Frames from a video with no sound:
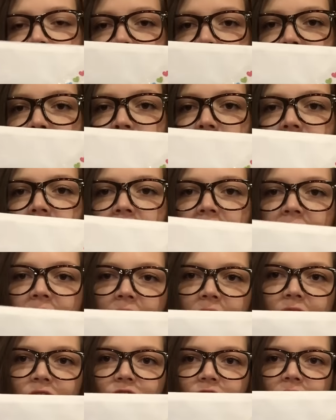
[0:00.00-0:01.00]
to put on
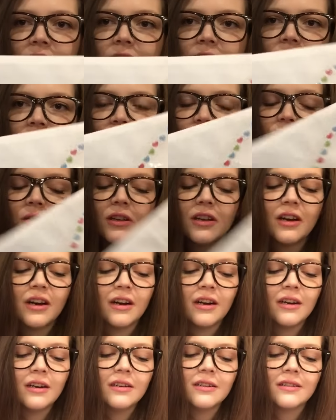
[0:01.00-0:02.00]
each individual
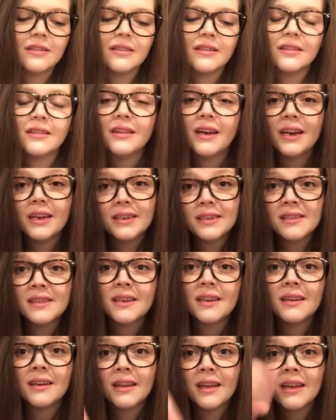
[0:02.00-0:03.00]
heart. That is
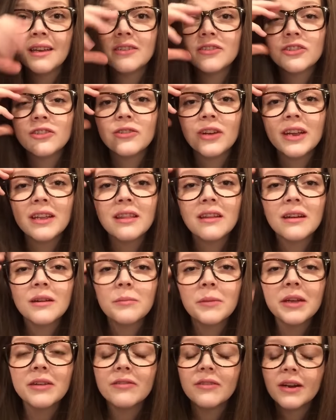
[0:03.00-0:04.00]
dedication right there,
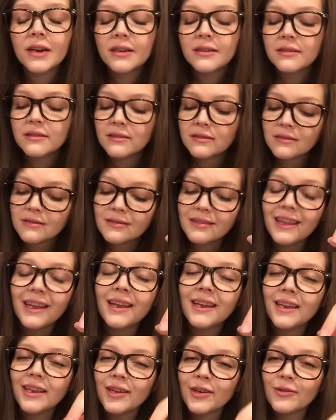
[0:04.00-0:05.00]
my friend.
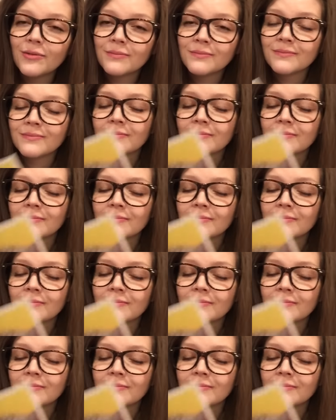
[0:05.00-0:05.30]
Thank you.